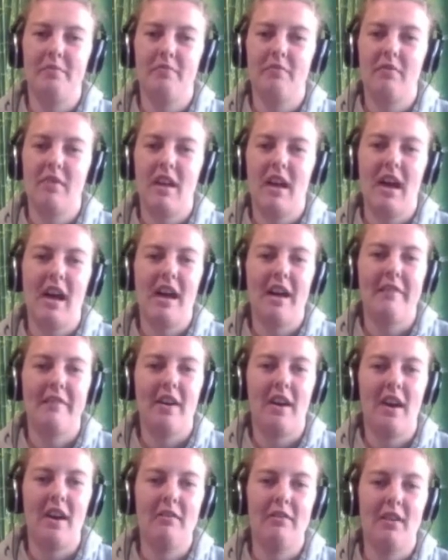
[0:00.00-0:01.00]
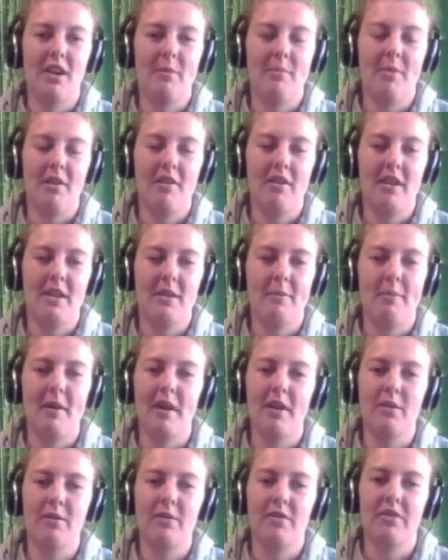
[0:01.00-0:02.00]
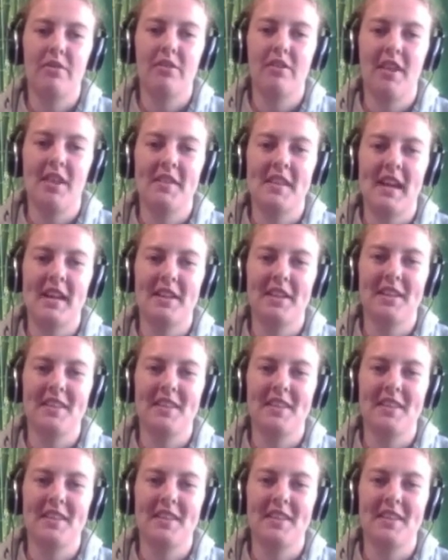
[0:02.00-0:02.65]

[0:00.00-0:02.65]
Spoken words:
I have iRobot in the post, and that